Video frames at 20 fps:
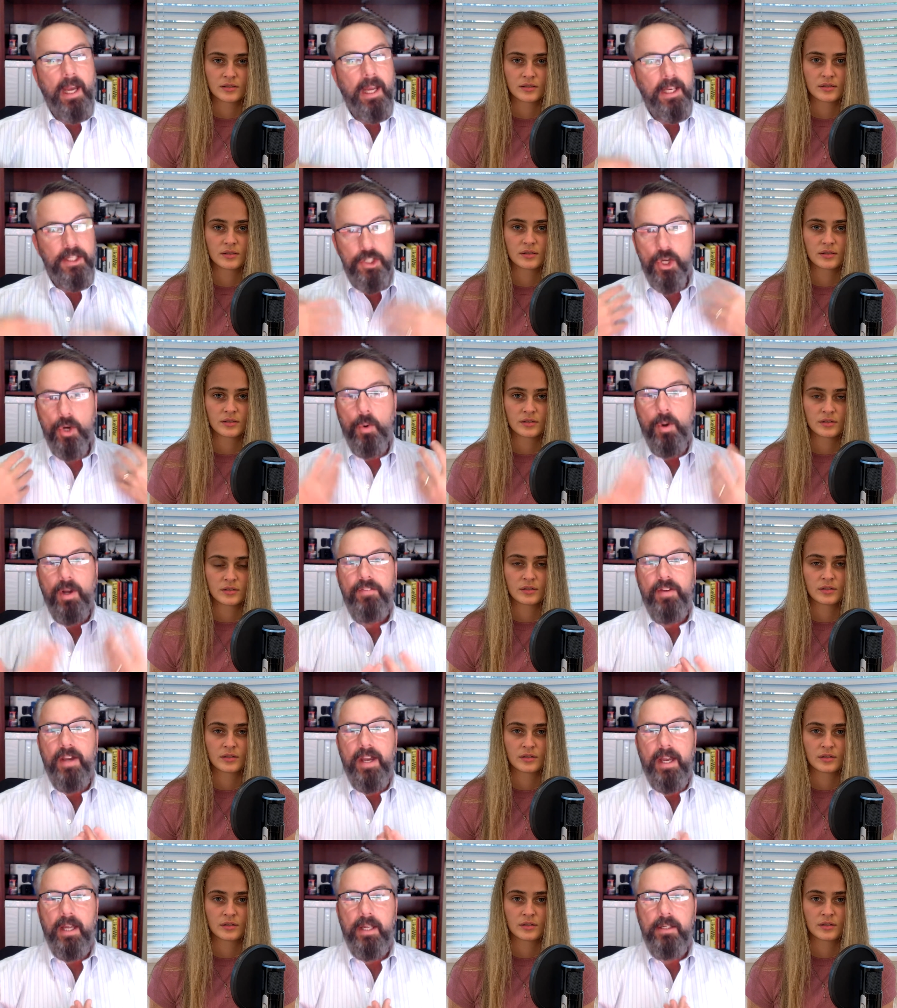Speaker 1: I know I've
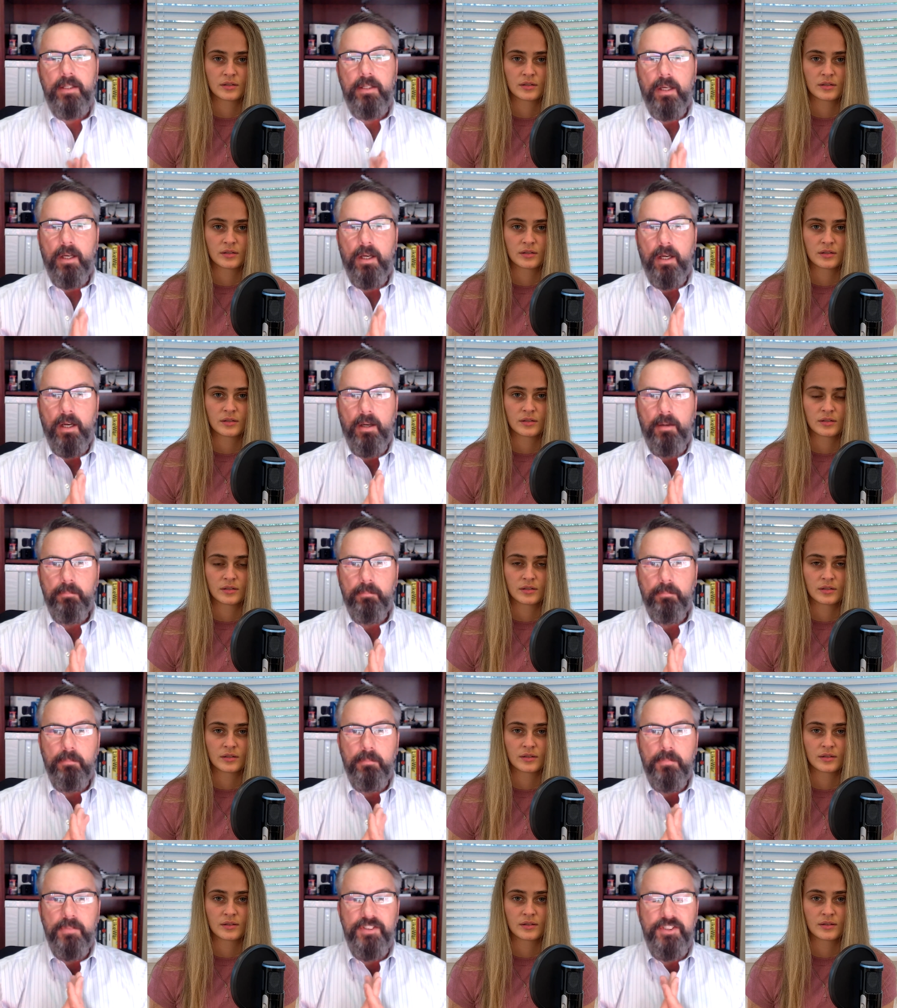had
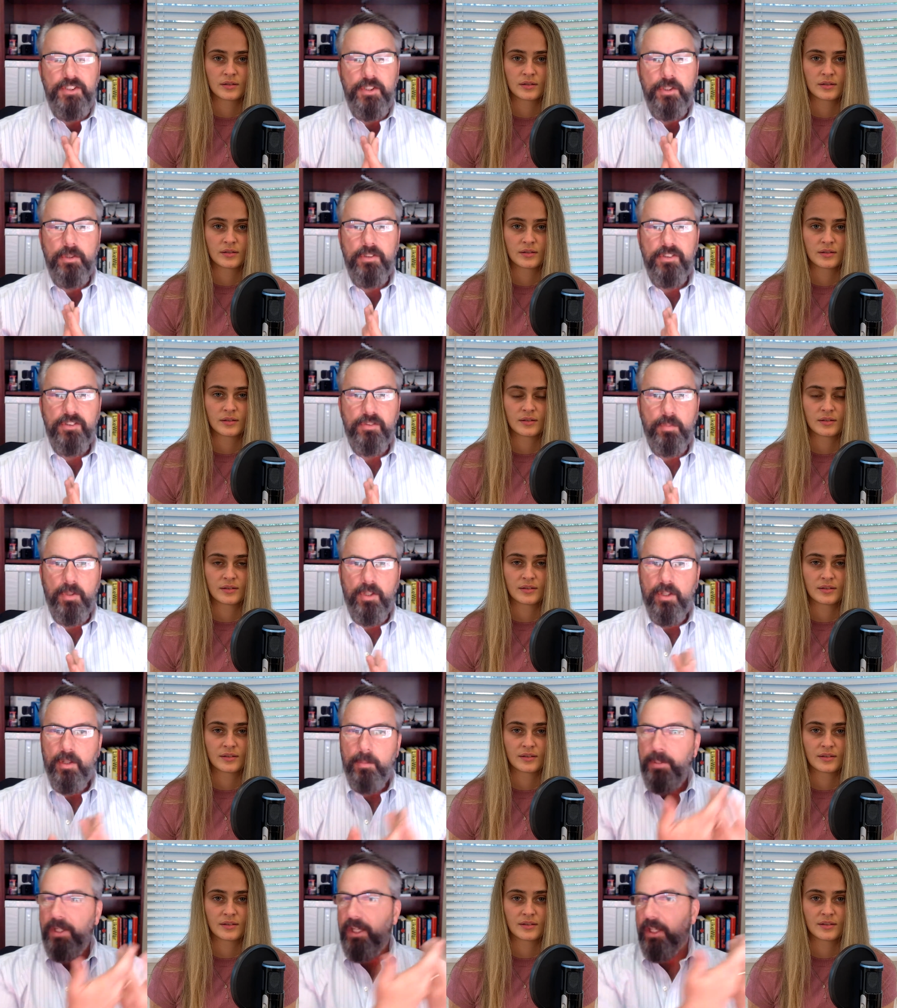um, students with
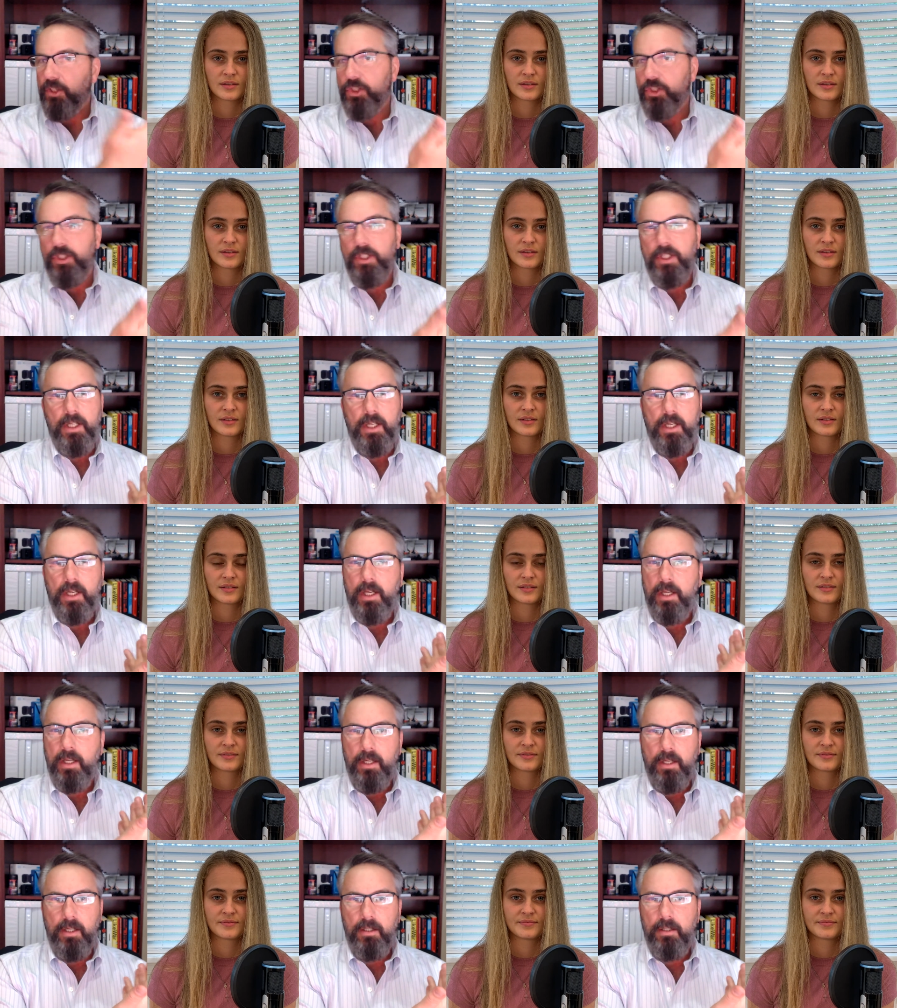a PhD
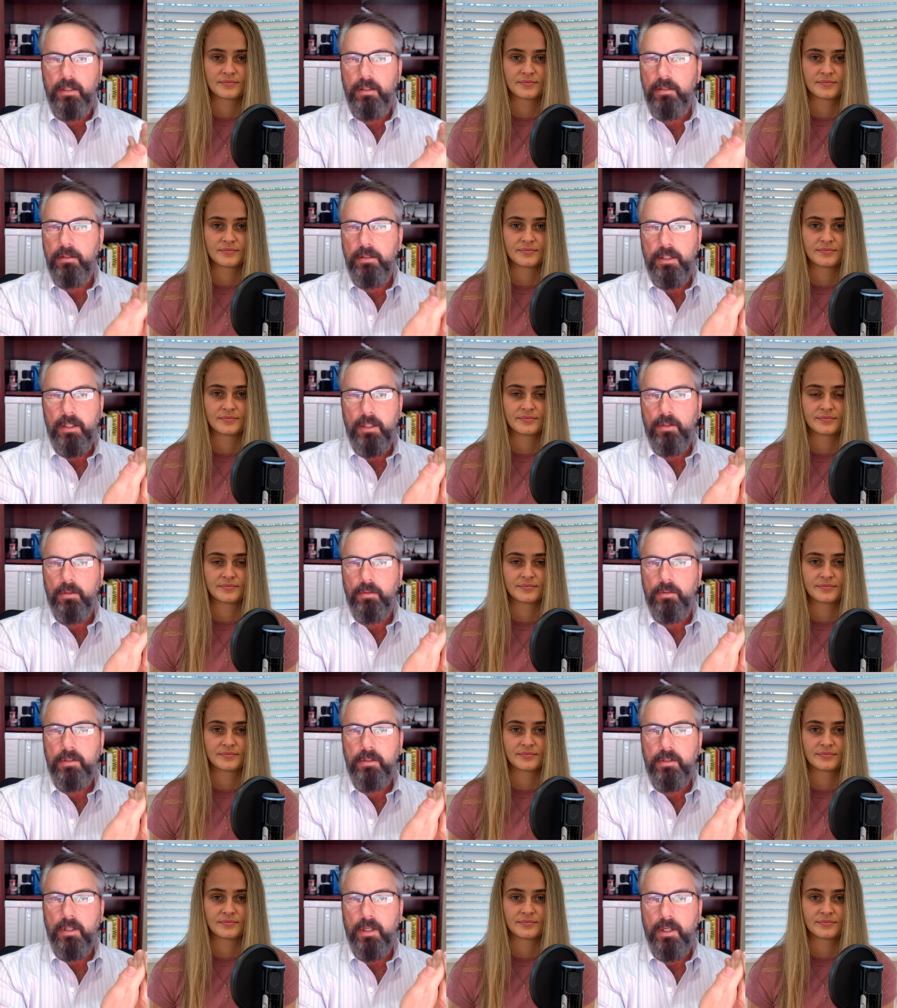in you know
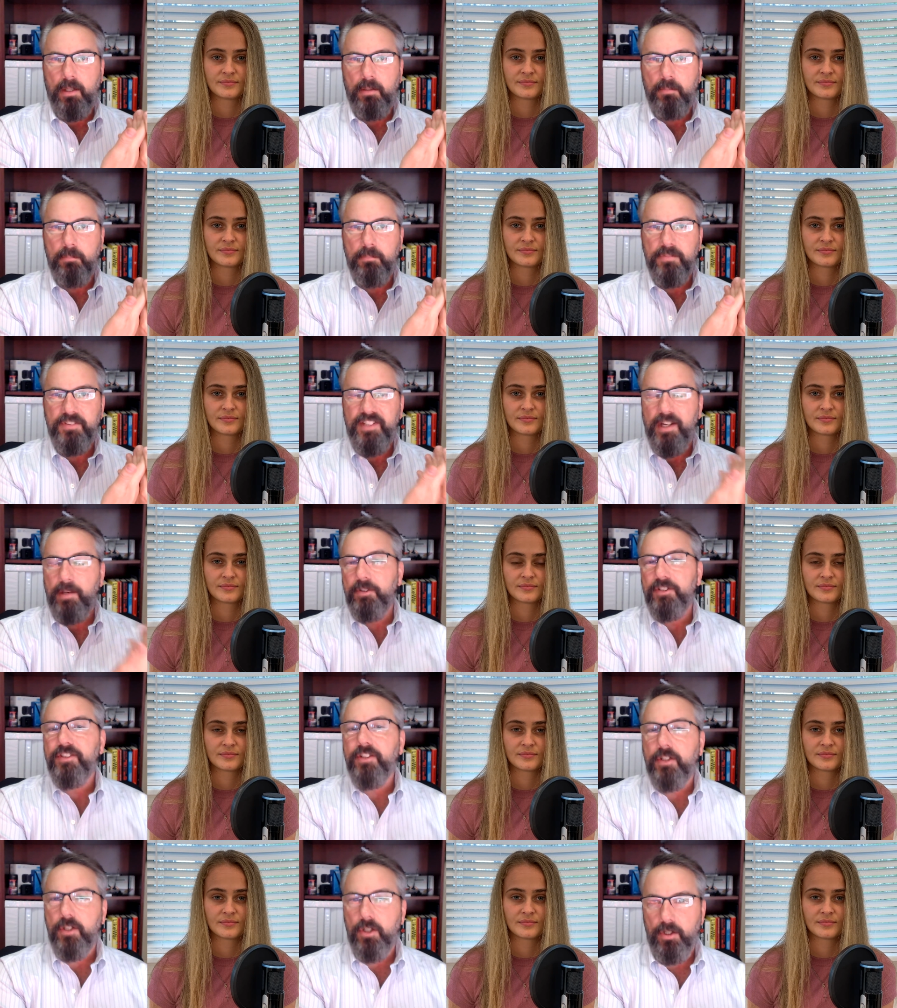um,
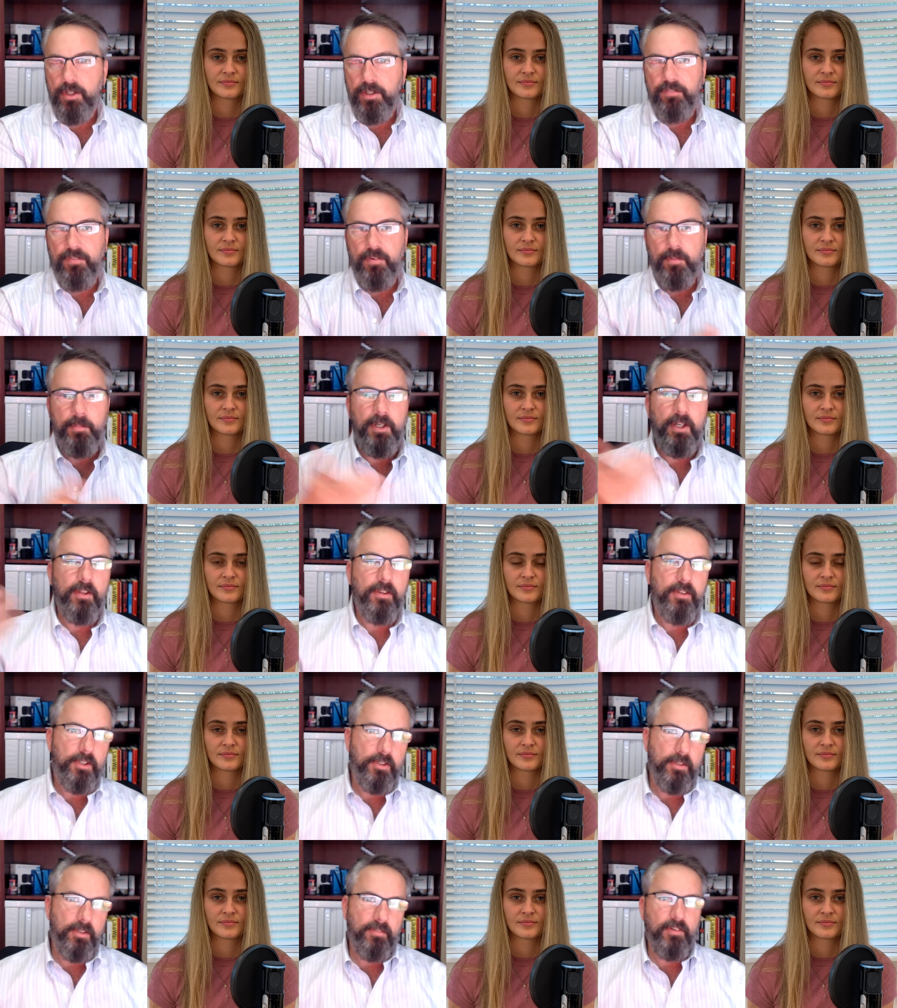cybersecurity from another
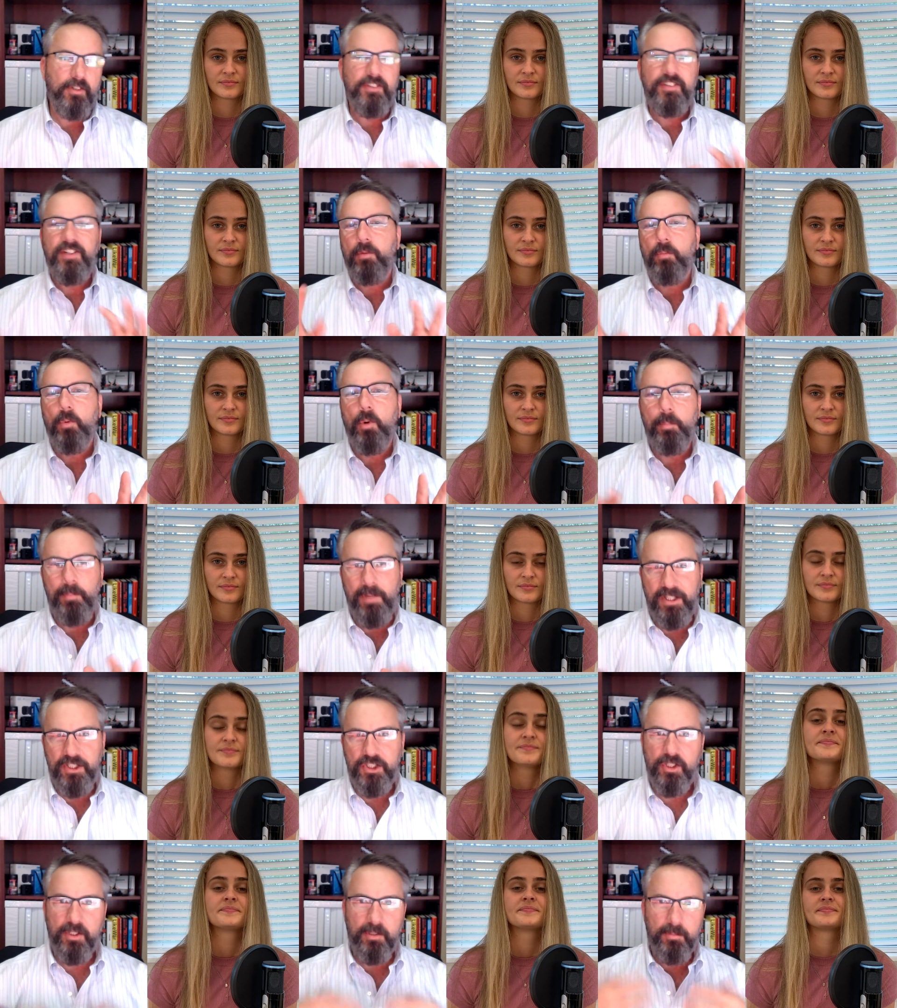university. I won't
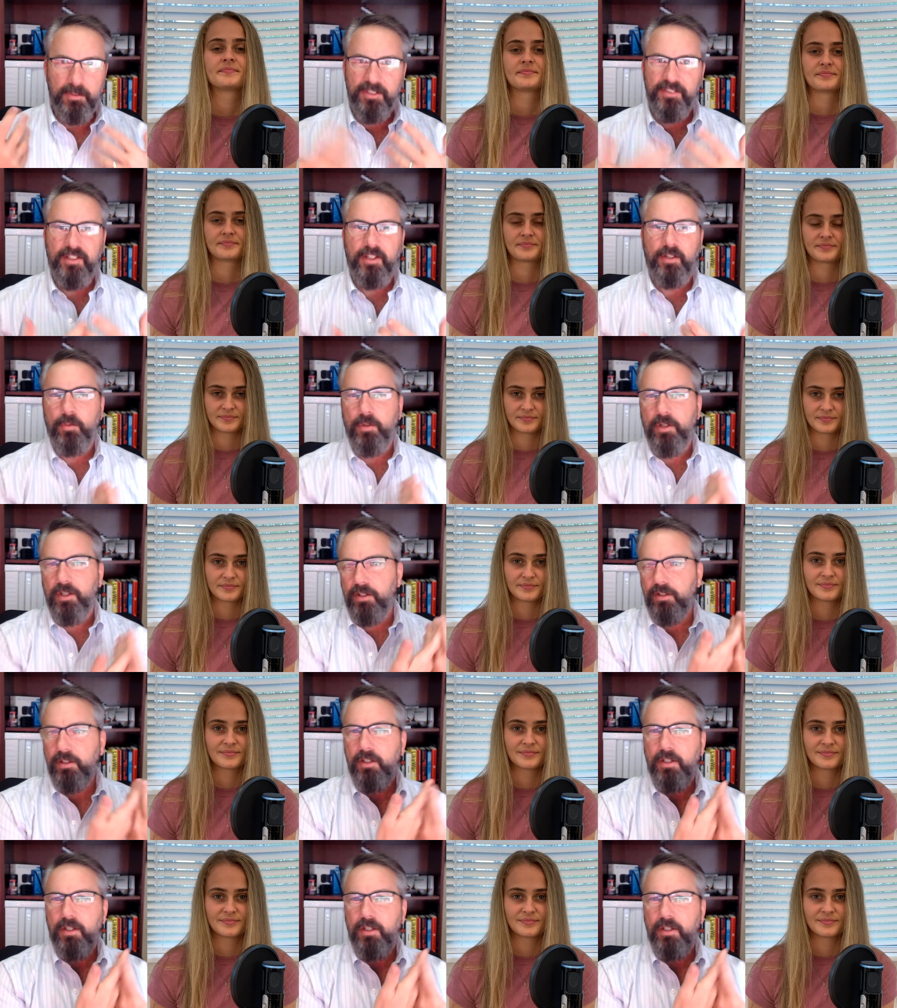mention them because I don't want to.